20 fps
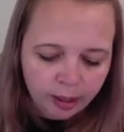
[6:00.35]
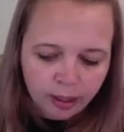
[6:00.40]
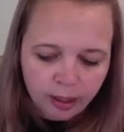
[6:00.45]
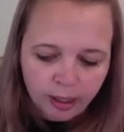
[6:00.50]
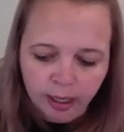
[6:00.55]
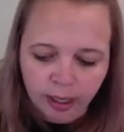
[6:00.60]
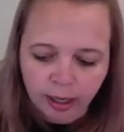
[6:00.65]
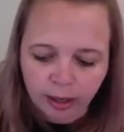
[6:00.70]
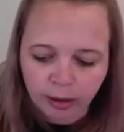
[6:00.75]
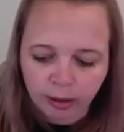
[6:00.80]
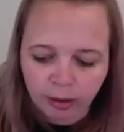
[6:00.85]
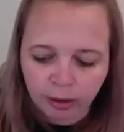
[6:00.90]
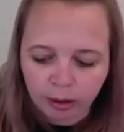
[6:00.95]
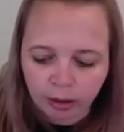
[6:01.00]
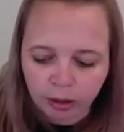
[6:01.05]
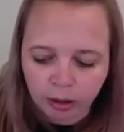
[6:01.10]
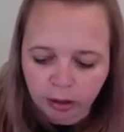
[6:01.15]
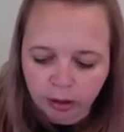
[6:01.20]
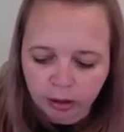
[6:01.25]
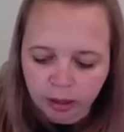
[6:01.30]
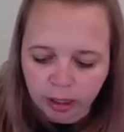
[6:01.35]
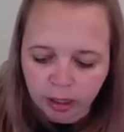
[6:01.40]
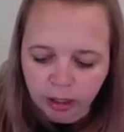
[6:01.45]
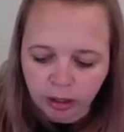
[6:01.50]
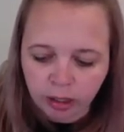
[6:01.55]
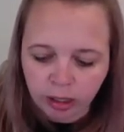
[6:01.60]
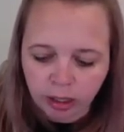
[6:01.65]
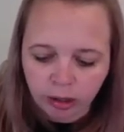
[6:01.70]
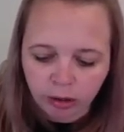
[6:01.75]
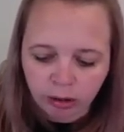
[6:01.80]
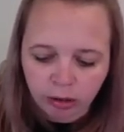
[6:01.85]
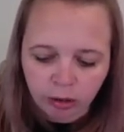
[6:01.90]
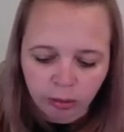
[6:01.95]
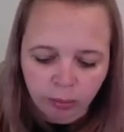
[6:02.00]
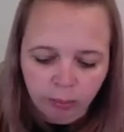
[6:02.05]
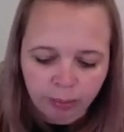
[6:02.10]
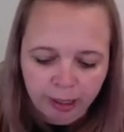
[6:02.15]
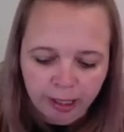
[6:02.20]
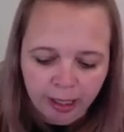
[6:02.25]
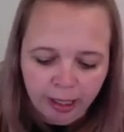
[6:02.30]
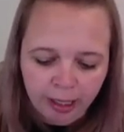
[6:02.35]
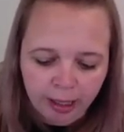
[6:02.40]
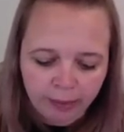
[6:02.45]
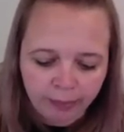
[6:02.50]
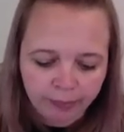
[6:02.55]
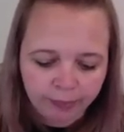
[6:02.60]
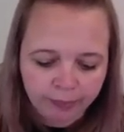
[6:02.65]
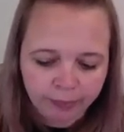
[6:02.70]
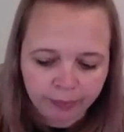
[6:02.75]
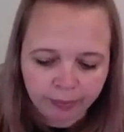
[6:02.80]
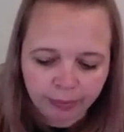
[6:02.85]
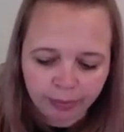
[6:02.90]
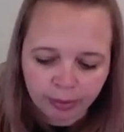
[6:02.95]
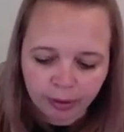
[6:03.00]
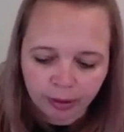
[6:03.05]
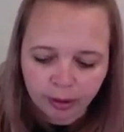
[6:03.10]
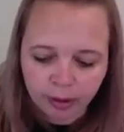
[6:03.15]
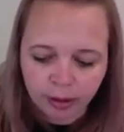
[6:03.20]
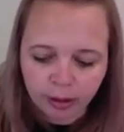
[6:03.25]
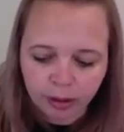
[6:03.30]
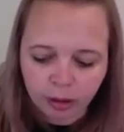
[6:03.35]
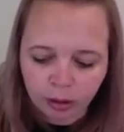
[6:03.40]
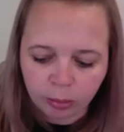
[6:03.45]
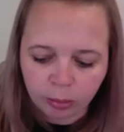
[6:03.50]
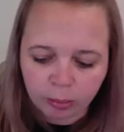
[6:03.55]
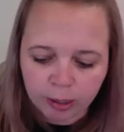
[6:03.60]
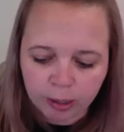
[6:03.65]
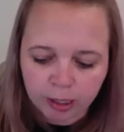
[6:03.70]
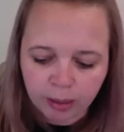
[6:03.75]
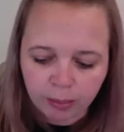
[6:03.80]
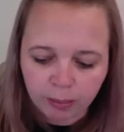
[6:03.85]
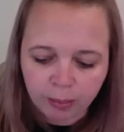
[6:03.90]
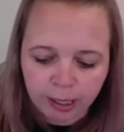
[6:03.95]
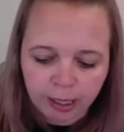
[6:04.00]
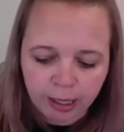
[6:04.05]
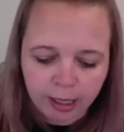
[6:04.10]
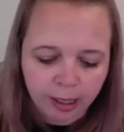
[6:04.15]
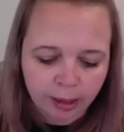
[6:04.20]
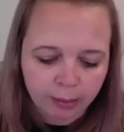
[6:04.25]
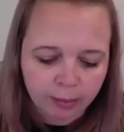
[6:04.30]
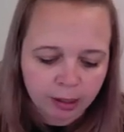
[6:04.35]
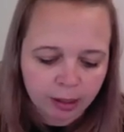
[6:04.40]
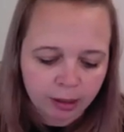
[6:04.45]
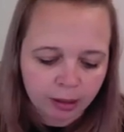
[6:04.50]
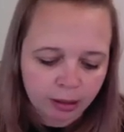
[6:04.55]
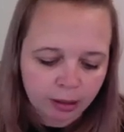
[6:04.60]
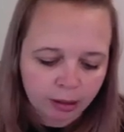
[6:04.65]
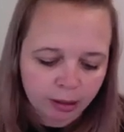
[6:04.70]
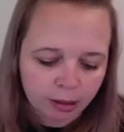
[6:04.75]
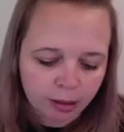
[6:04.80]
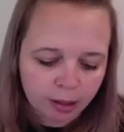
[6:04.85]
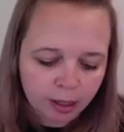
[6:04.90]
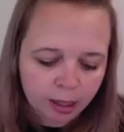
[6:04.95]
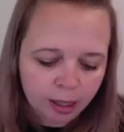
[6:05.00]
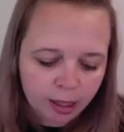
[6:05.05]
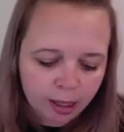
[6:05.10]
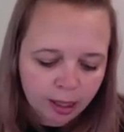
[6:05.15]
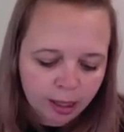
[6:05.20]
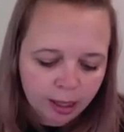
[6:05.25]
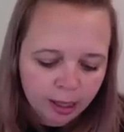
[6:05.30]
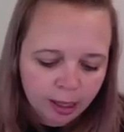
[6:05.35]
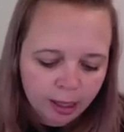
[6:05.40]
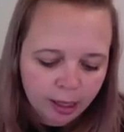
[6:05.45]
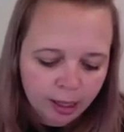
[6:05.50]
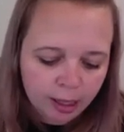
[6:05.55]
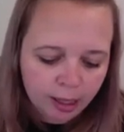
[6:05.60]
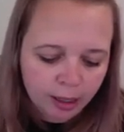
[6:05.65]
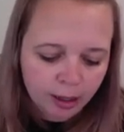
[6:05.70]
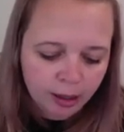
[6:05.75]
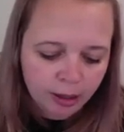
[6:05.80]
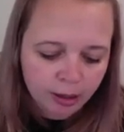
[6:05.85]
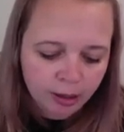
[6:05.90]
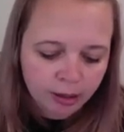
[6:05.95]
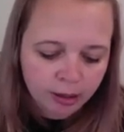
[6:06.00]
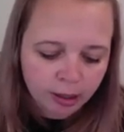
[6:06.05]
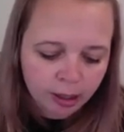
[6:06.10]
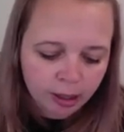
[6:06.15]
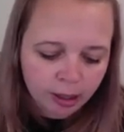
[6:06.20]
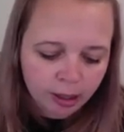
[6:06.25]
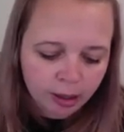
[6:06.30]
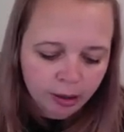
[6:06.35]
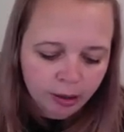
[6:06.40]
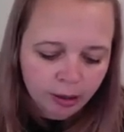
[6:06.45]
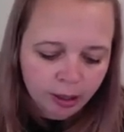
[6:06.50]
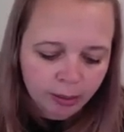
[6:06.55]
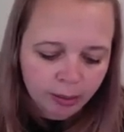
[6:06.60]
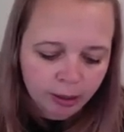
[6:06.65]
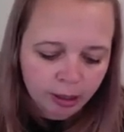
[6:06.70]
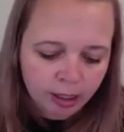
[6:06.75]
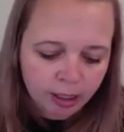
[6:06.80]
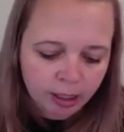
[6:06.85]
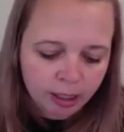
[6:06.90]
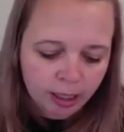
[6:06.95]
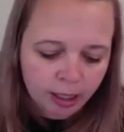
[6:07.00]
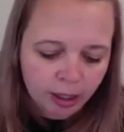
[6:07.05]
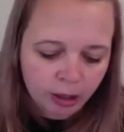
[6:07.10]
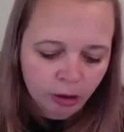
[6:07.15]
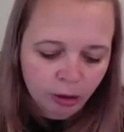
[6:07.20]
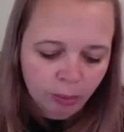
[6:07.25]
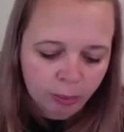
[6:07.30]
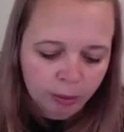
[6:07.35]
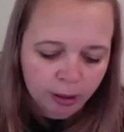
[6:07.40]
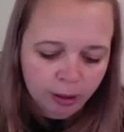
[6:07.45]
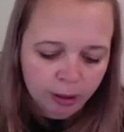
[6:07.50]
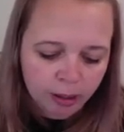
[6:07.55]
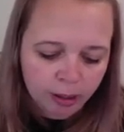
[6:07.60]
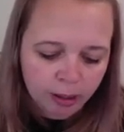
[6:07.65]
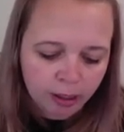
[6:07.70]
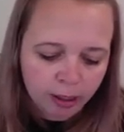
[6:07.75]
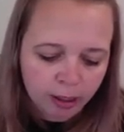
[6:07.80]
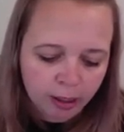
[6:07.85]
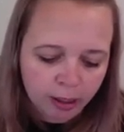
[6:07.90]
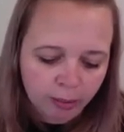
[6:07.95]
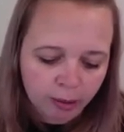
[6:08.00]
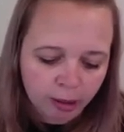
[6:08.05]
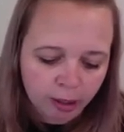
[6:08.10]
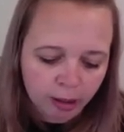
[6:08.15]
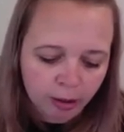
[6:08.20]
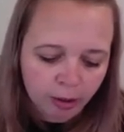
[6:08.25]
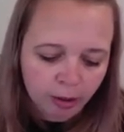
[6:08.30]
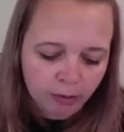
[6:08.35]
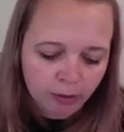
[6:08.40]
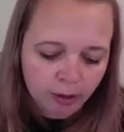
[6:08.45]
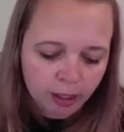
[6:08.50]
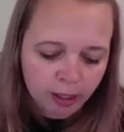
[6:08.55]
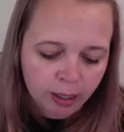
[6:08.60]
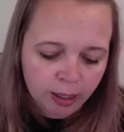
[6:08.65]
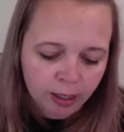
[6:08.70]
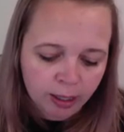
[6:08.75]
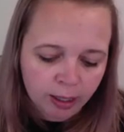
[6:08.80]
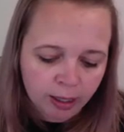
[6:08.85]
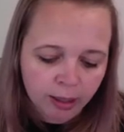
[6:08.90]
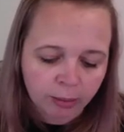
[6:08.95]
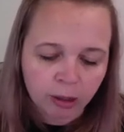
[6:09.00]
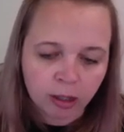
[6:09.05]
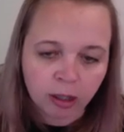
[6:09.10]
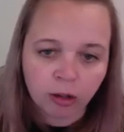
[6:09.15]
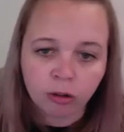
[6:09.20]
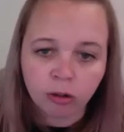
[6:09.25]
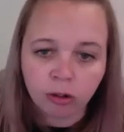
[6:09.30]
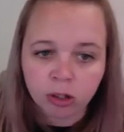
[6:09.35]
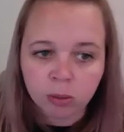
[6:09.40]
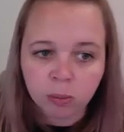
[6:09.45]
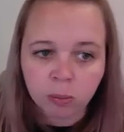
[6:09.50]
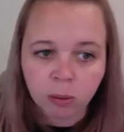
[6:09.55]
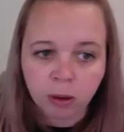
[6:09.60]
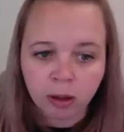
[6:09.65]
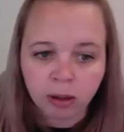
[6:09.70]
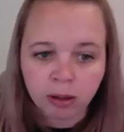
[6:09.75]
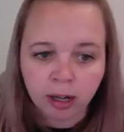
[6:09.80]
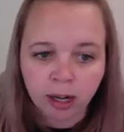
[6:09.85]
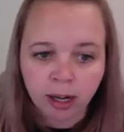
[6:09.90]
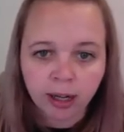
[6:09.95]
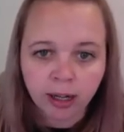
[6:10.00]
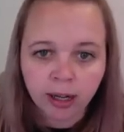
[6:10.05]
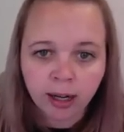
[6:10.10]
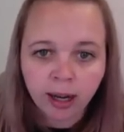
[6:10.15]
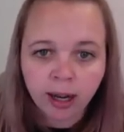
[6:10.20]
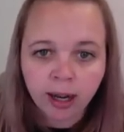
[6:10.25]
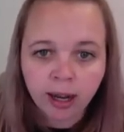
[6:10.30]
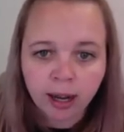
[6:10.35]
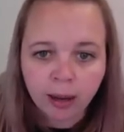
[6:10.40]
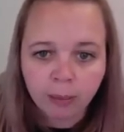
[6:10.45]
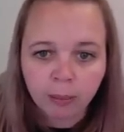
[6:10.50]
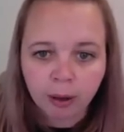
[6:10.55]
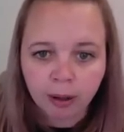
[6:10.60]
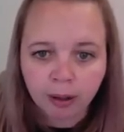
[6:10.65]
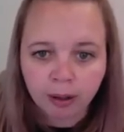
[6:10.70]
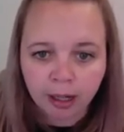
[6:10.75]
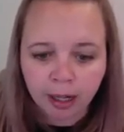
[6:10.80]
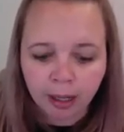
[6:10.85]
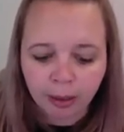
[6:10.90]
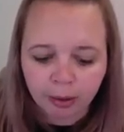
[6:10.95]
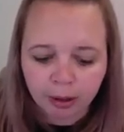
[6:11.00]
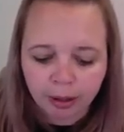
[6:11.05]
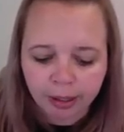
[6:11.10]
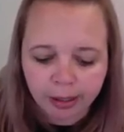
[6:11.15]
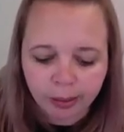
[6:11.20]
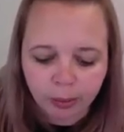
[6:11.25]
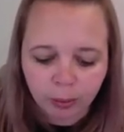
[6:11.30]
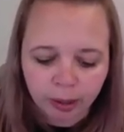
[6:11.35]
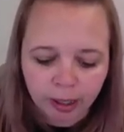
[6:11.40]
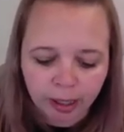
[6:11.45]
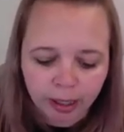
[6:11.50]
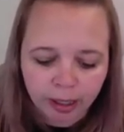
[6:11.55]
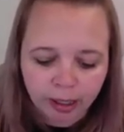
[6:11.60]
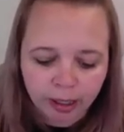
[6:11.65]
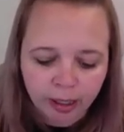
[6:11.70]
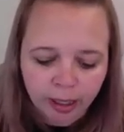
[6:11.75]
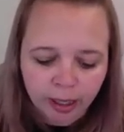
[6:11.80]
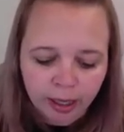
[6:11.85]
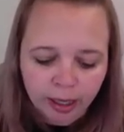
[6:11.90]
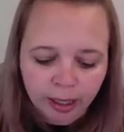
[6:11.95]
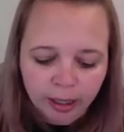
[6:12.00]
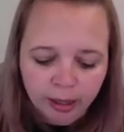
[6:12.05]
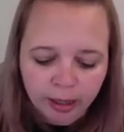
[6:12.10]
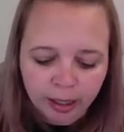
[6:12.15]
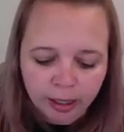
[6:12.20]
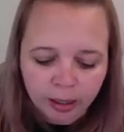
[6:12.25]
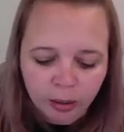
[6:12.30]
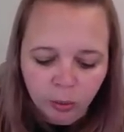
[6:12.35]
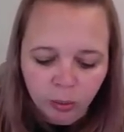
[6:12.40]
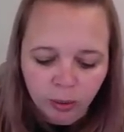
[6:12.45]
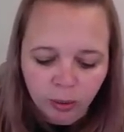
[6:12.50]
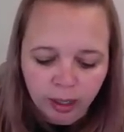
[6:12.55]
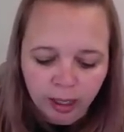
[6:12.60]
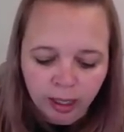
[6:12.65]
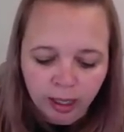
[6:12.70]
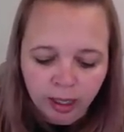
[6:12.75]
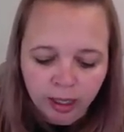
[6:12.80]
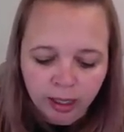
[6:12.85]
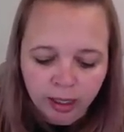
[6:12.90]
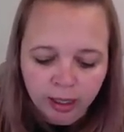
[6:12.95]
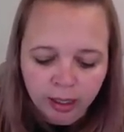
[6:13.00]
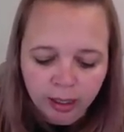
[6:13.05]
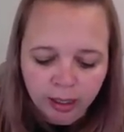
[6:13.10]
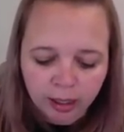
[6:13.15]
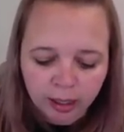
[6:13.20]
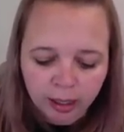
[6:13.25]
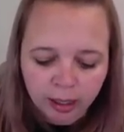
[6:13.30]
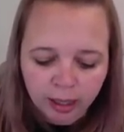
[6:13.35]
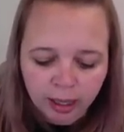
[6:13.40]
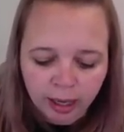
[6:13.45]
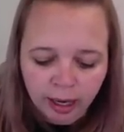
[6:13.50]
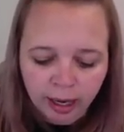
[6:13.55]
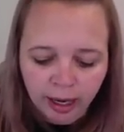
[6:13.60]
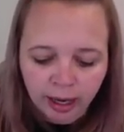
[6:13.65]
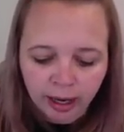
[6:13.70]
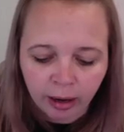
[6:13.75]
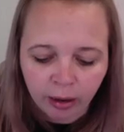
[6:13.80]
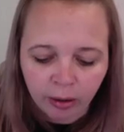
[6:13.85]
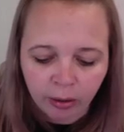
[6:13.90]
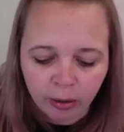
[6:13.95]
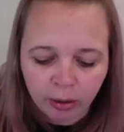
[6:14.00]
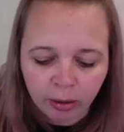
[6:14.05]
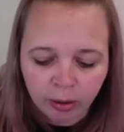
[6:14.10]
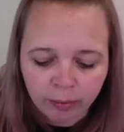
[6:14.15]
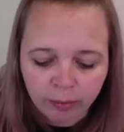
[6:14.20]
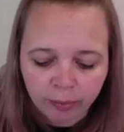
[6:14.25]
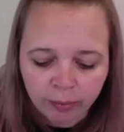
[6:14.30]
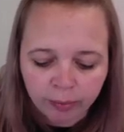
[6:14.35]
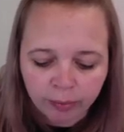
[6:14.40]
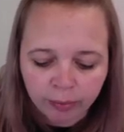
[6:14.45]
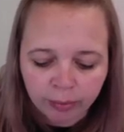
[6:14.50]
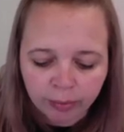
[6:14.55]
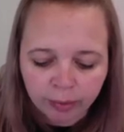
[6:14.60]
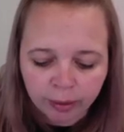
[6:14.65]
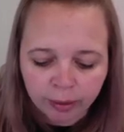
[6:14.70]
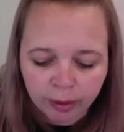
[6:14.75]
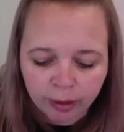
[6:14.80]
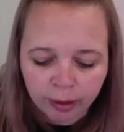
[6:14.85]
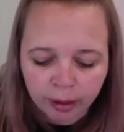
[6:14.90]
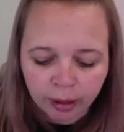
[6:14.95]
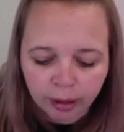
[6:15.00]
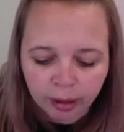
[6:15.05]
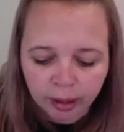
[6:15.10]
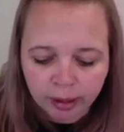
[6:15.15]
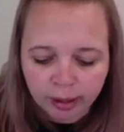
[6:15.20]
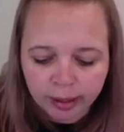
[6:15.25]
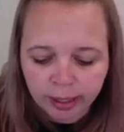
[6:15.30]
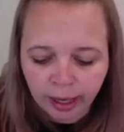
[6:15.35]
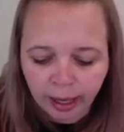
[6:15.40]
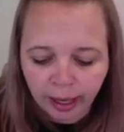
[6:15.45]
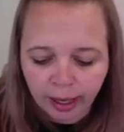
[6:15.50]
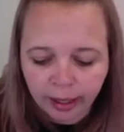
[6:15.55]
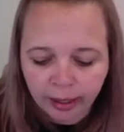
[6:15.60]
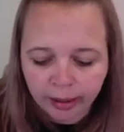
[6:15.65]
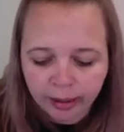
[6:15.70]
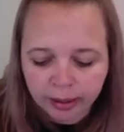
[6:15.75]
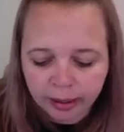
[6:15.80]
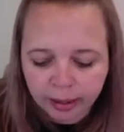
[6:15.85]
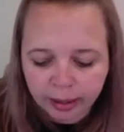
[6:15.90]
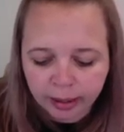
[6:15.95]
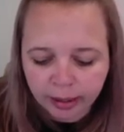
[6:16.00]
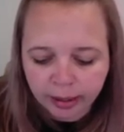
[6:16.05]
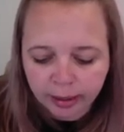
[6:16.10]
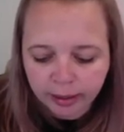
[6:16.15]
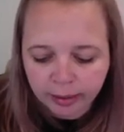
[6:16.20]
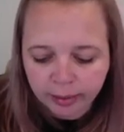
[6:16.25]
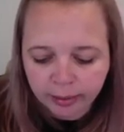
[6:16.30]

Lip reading: Now, then you get your little bee, your busy bee comes along and he goes, oh, I'm going to take your pollen and I'm going to go over here and I'm going to cross-pollinate and pollinate with this weed. This weed now contains,